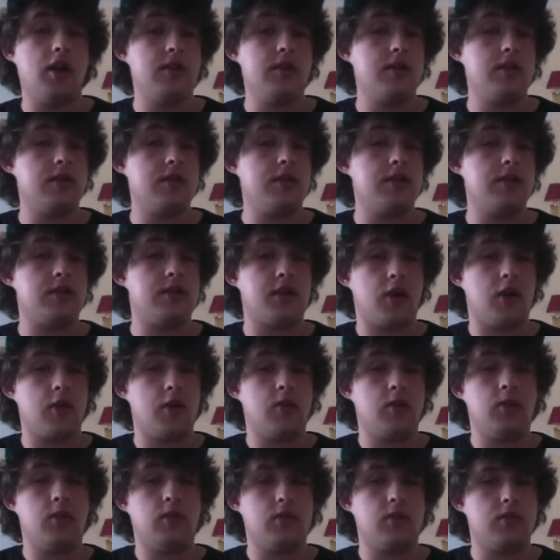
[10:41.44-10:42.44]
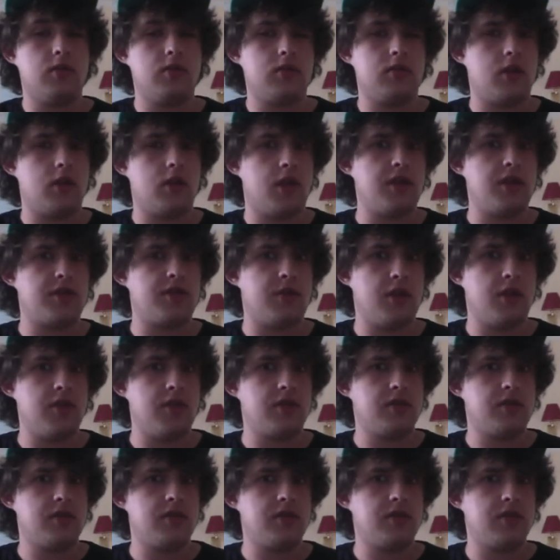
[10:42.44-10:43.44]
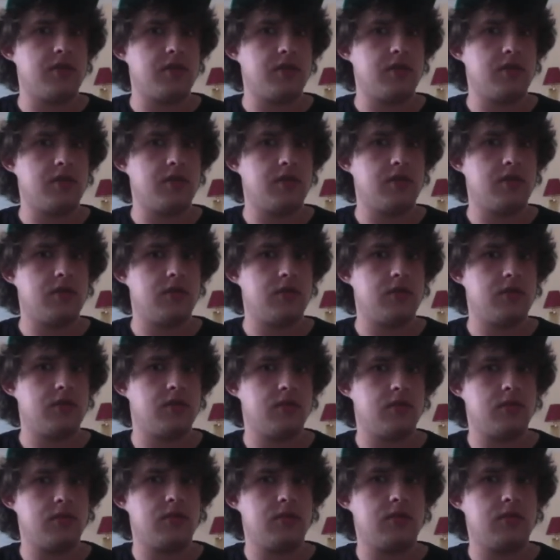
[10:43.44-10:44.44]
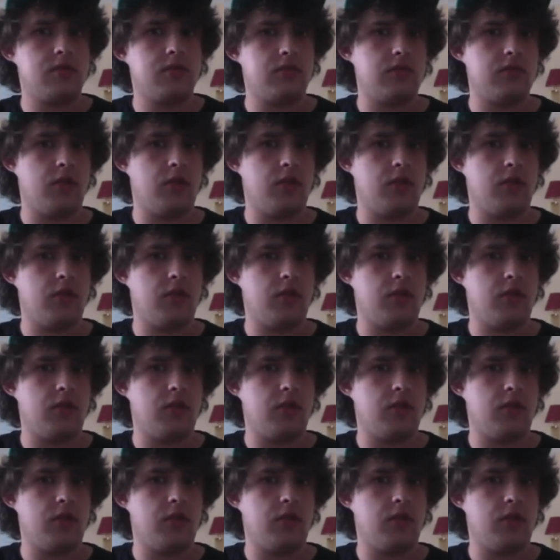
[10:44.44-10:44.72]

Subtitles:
So I suppose roll the